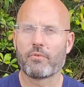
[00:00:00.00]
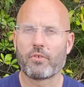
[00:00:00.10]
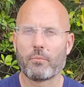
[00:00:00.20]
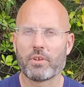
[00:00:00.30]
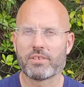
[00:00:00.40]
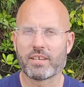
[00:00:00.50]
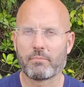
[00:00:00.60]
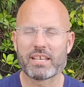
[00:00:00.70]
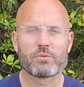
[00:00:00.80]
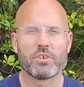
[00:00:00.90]
from using
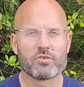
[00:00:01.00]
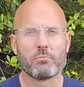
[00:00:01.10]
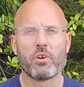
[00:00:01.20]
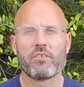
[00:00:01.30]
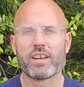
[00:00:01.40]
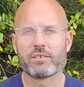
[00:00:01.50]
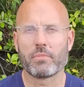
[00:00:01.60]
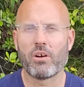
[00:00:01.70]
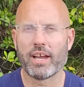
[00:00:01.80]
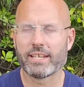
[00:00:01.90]
buzzwords or motivation
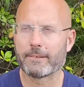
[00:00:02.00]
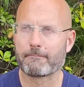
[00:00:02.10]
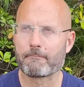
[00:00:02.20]
behind it.